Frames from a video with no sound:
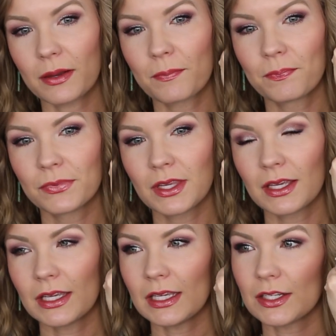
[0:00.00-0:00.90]
but
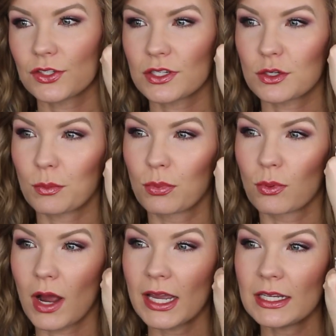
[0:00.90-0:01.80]
it's just
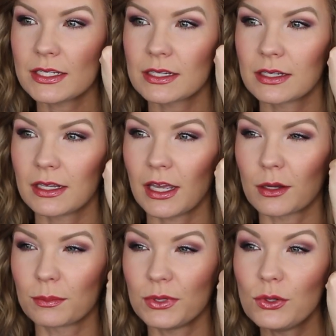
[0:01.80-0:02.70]
bright
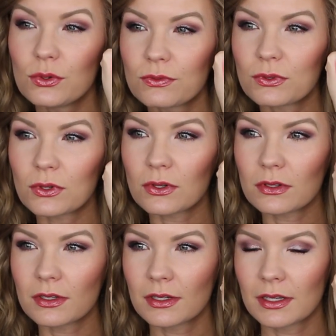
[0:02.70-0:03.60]
and
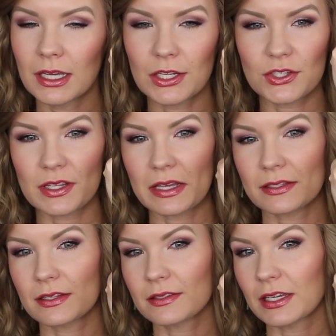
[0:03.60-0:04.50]
beautiful and just has
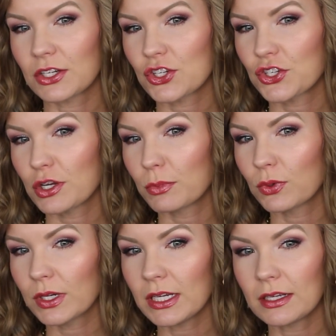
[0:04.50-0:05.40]
this like
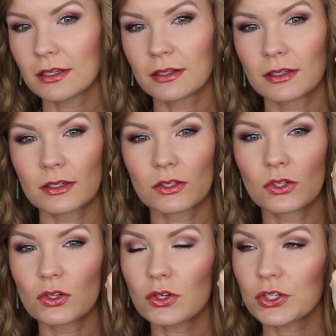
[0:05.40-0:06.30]
shimmery
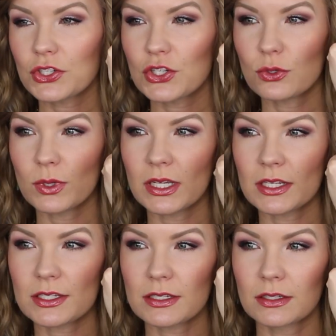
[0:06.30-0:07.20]
look to
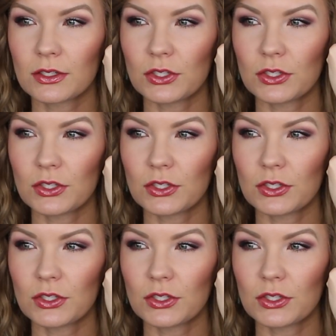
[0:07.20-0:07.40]
it.